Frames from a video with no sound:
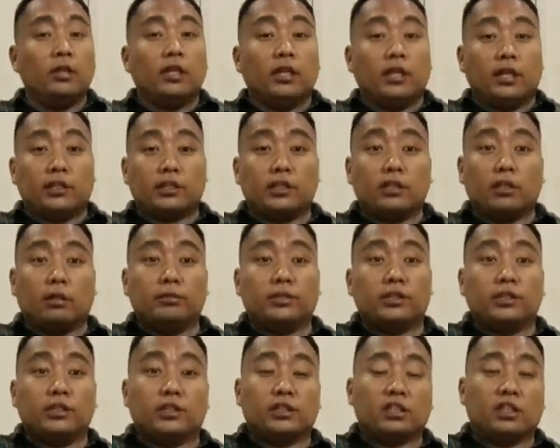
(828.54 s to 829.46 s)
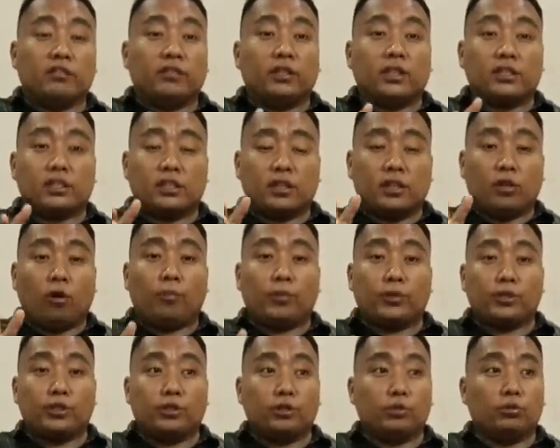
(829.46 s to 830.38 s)
Election Commission has given us the
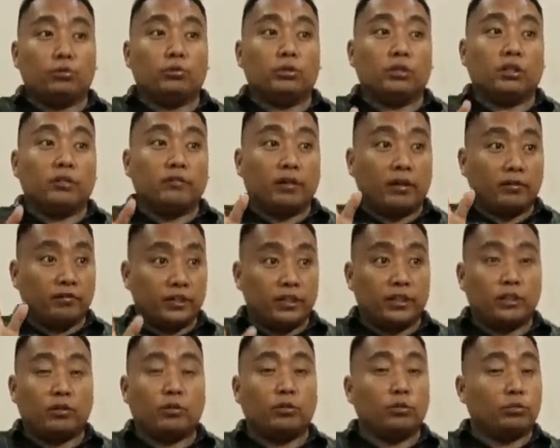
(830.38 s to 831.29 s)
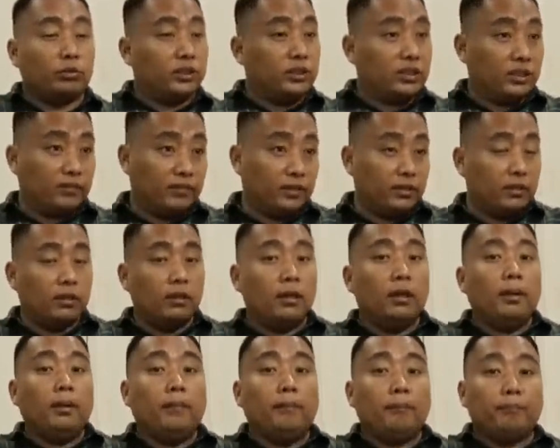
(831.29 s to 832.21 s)
opportunity to give our verdict on 27.
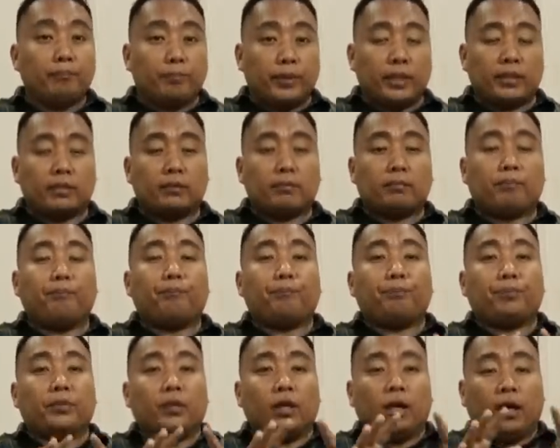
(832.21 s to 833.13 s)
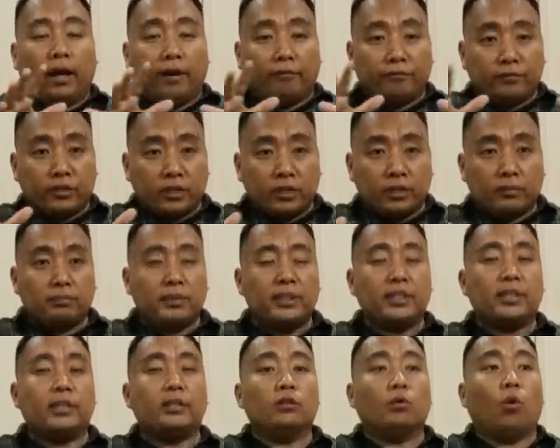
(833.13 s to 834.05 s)
But after
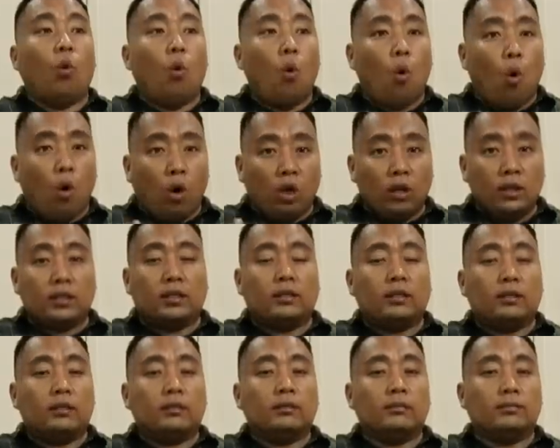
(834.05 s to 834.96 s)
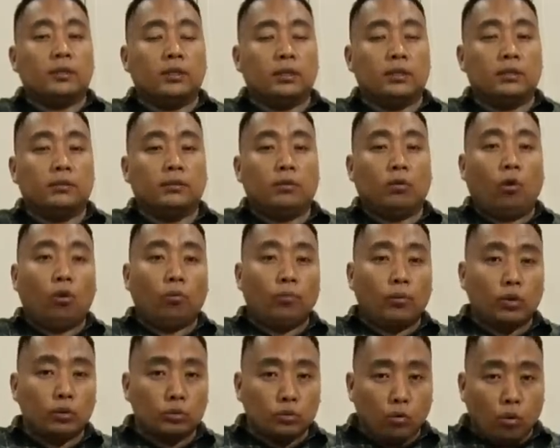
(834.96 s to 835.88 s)
meeting all the
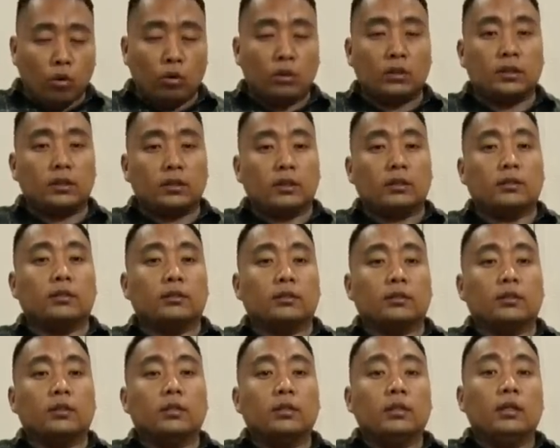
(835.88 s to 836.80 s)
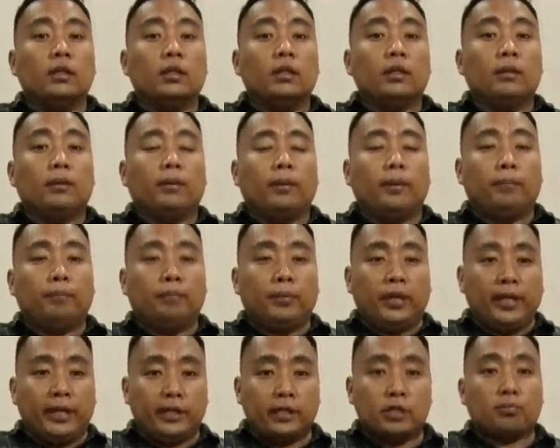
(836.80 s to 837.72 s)
almost all the
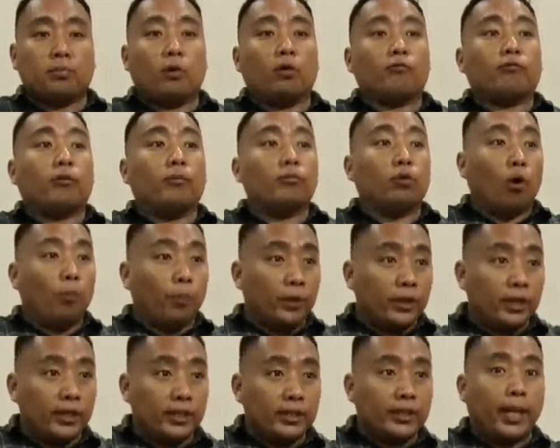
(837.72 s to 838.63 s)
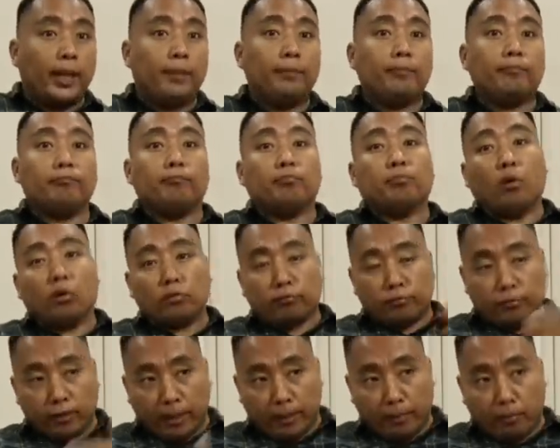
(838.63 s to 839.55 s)
players, both from the opponent camp,
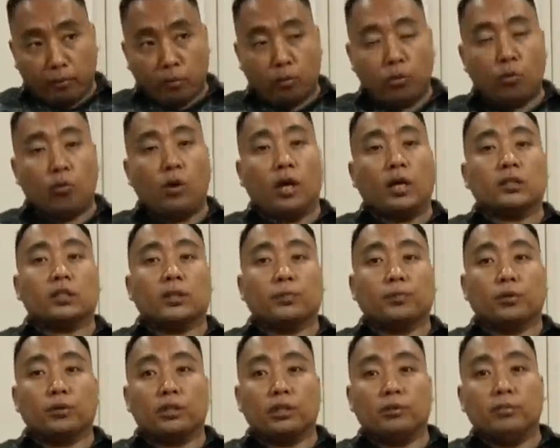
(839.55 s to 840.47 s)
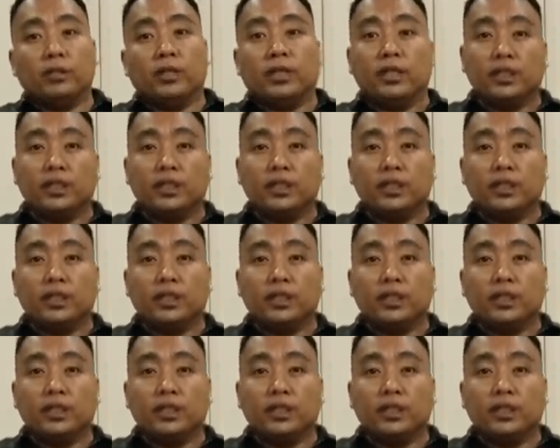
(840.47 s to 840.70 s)
both from who are supporting me,